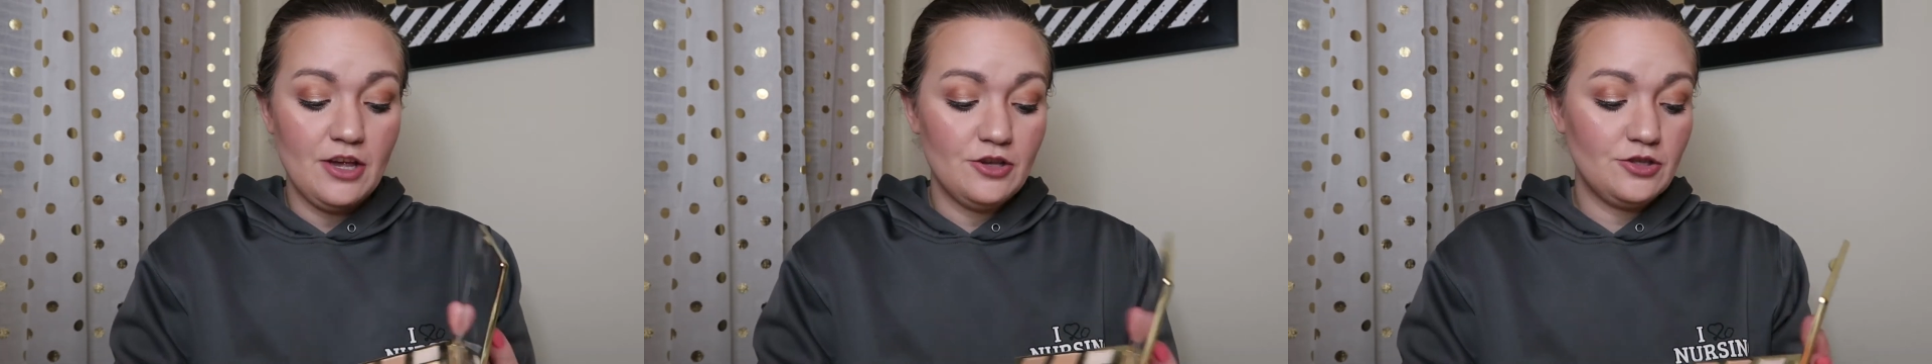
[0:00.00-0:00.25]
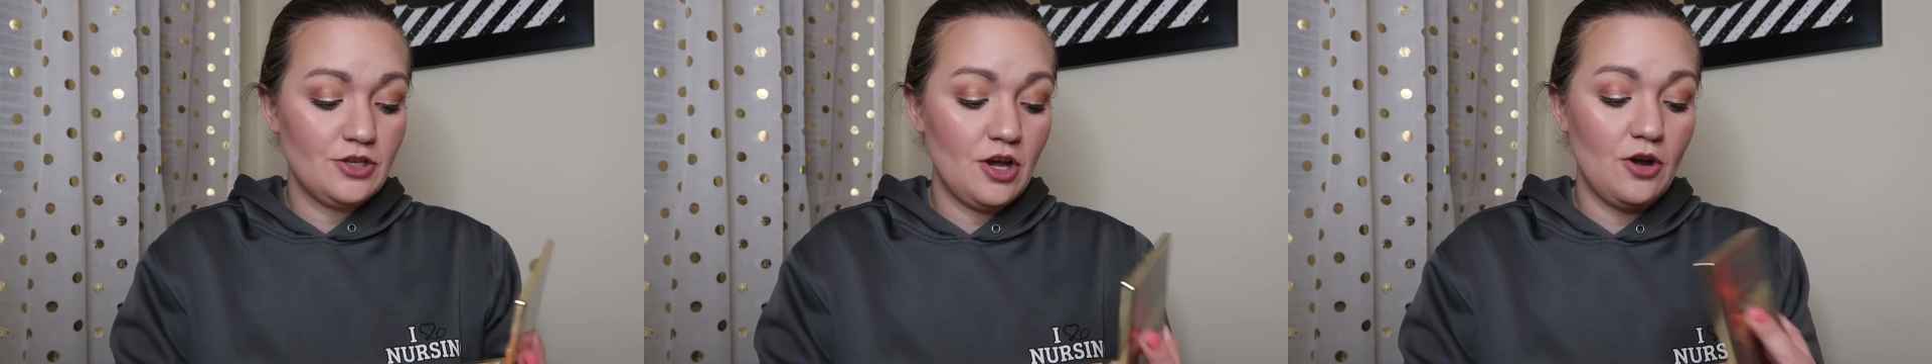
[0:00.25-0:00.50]

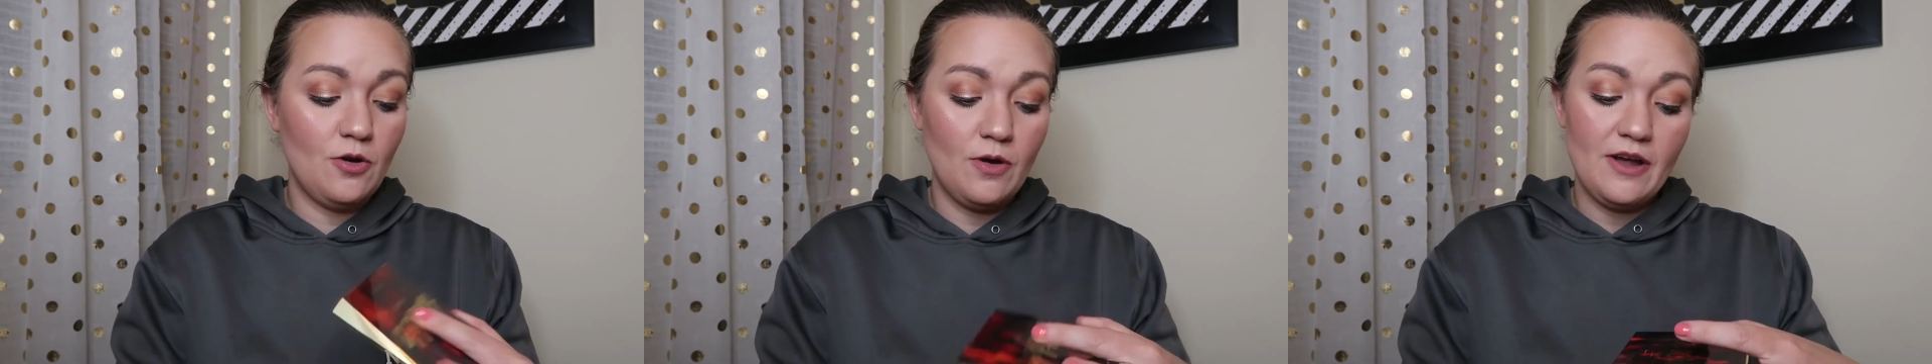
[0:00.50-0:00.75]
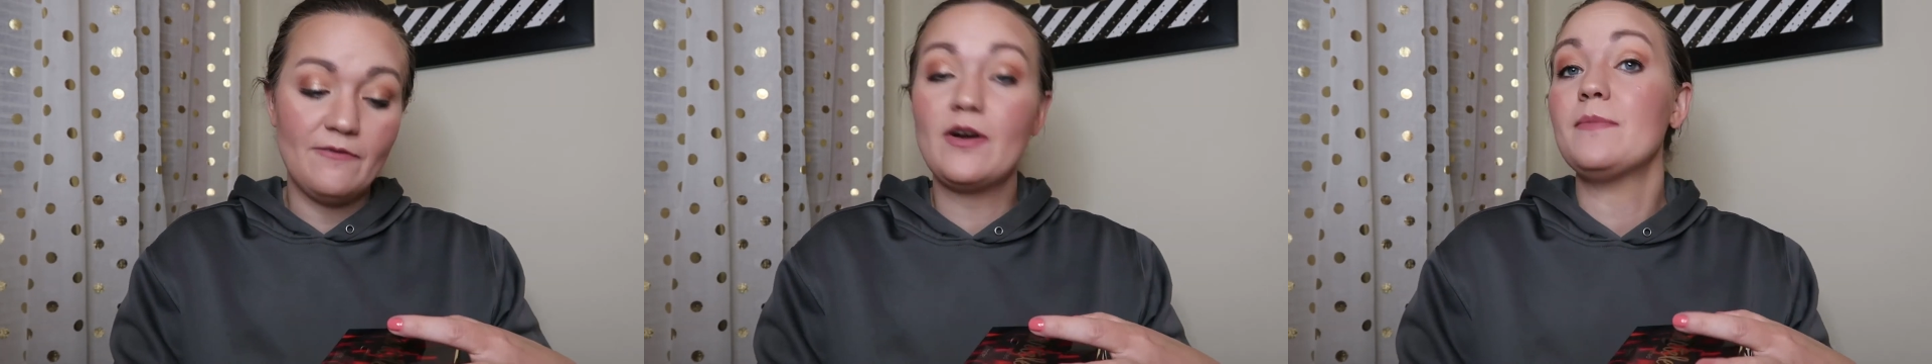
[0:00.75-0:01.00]
So
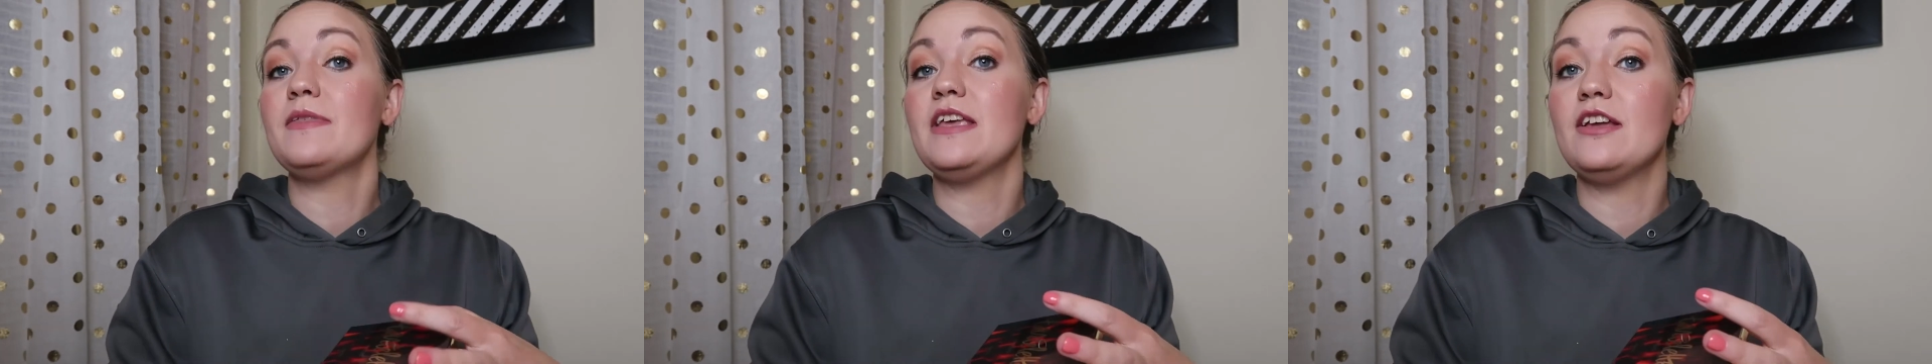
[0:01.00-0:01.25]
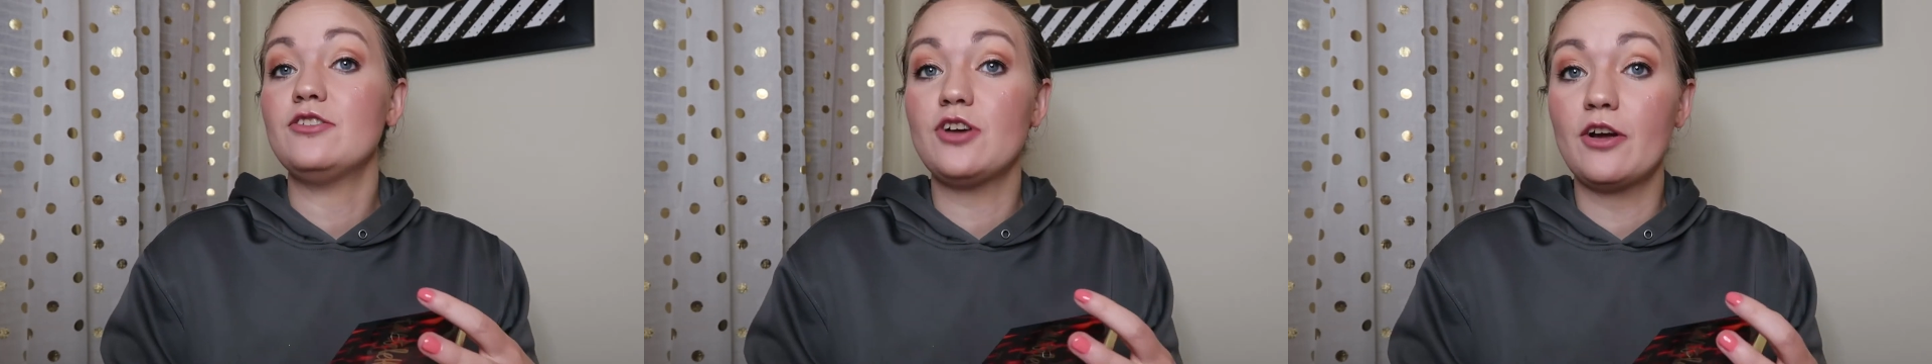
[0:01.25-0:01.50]
from
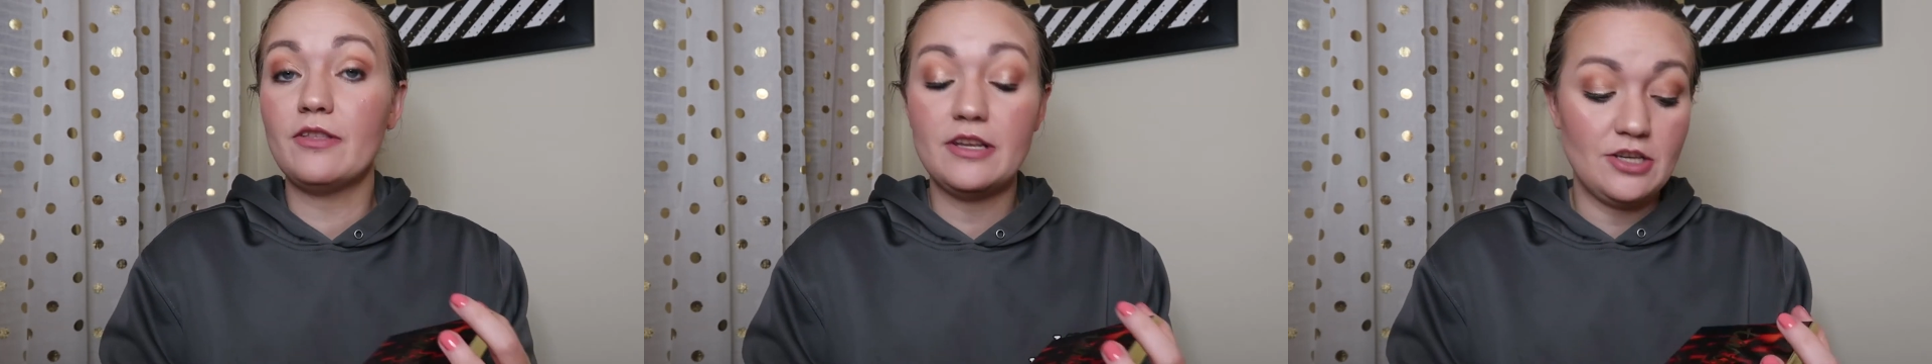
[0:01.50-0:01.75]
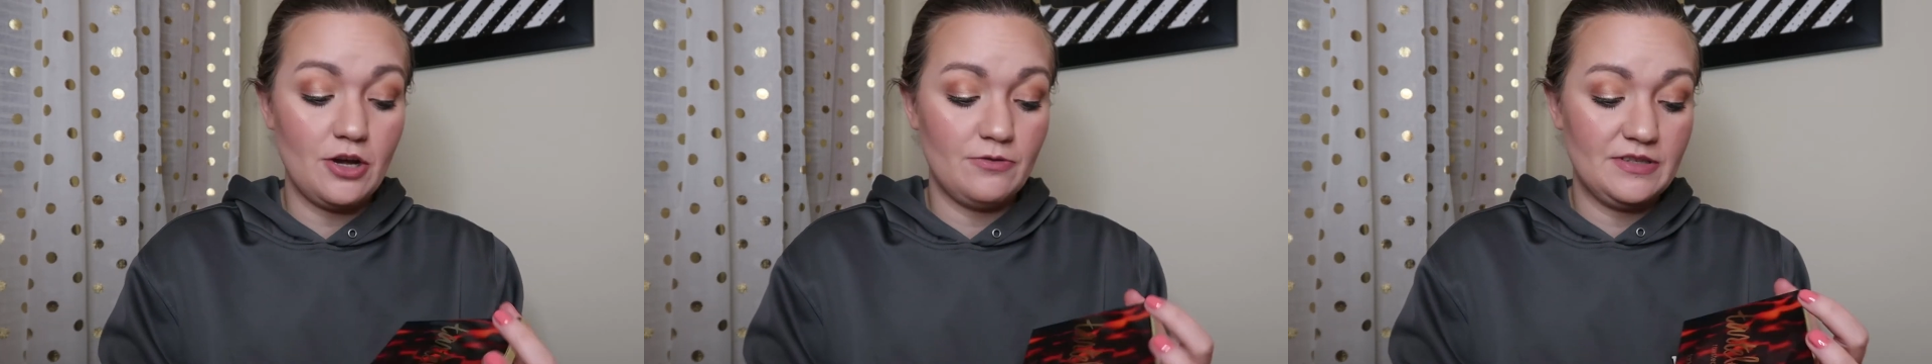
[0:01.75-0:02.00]
the Tartelette
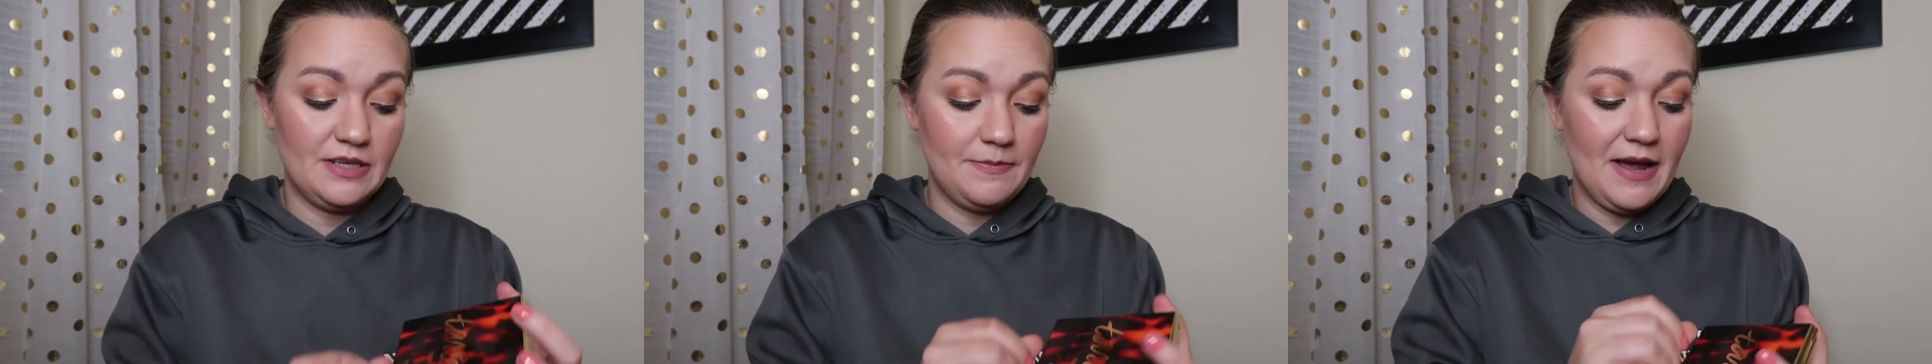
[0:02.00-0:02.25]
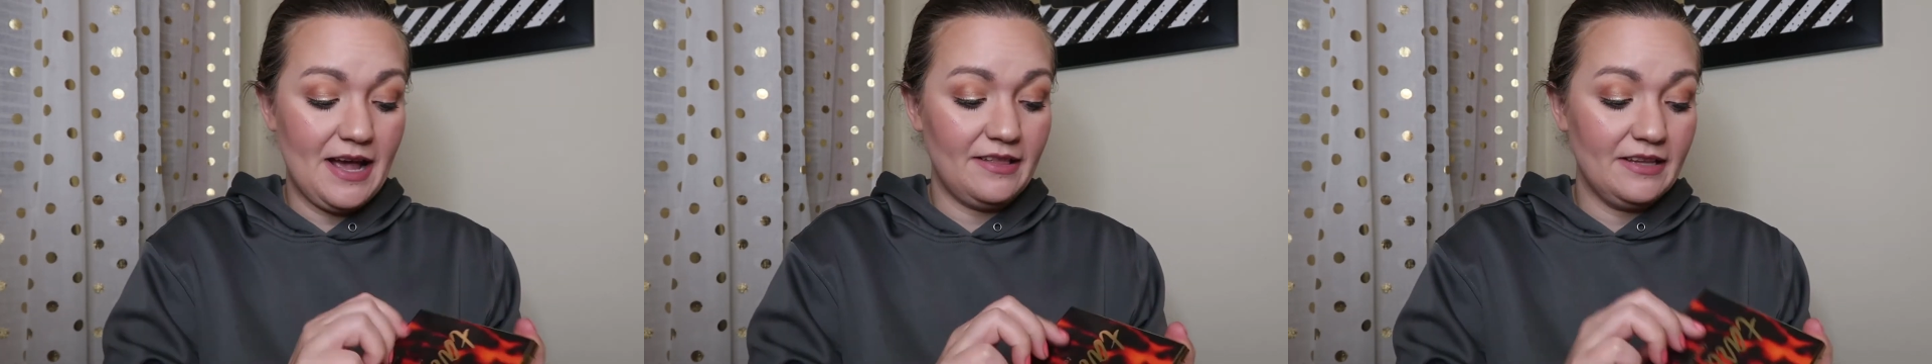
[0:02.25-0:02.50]
Toasted
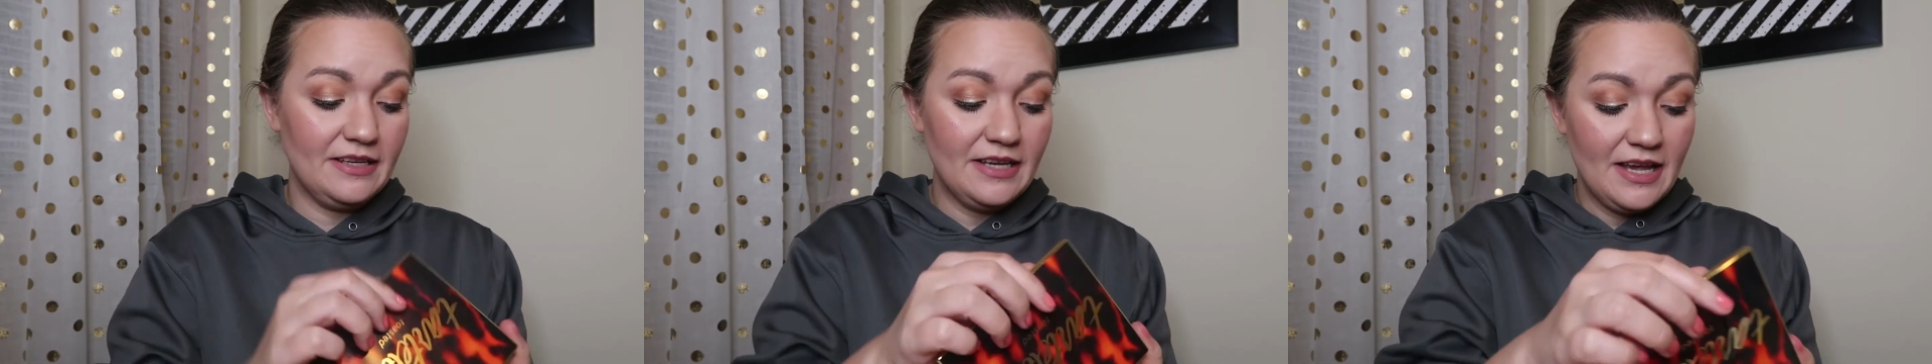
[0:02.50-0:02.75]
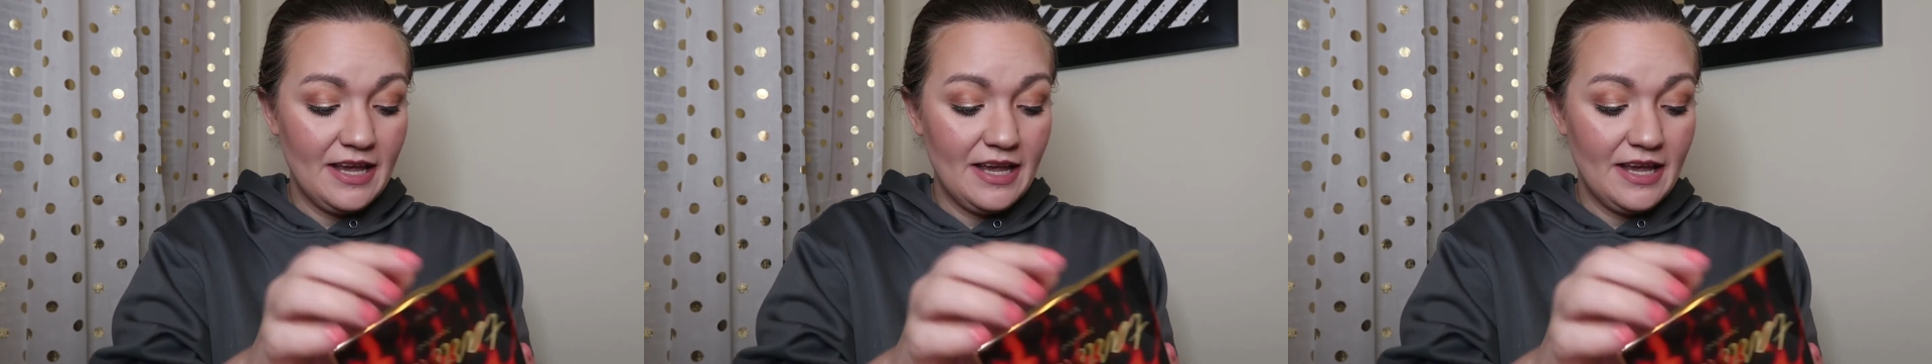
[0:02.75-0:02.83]
palette,